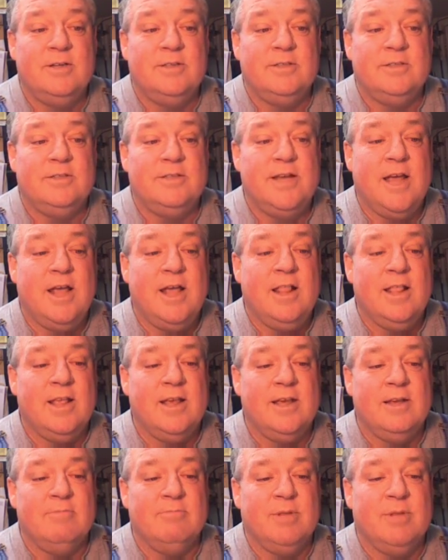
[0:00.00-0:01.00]

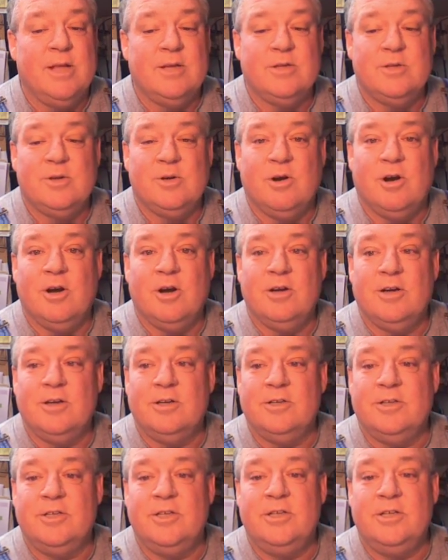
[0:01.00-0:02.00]
Sally, and bless her heart,
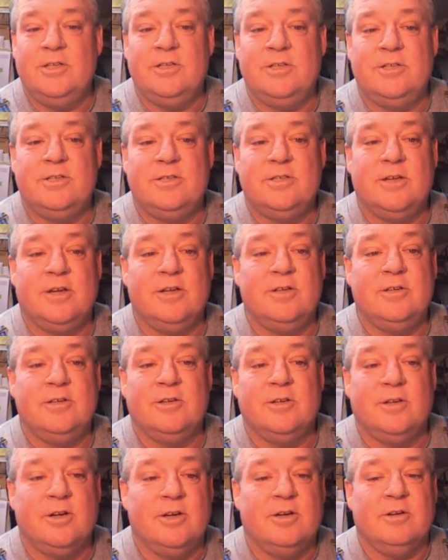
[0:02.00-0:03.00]
and she's such a